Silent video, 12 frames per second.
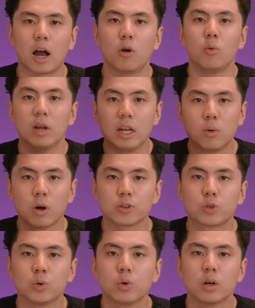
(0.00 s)
really want
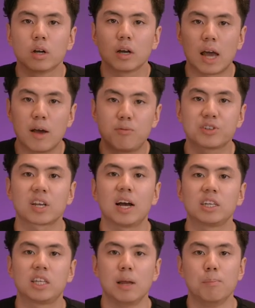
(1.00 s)
to emphasize
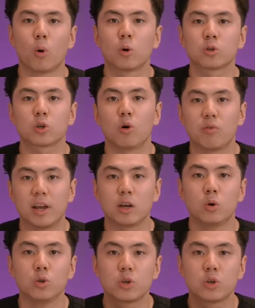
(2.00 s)
the importance of a good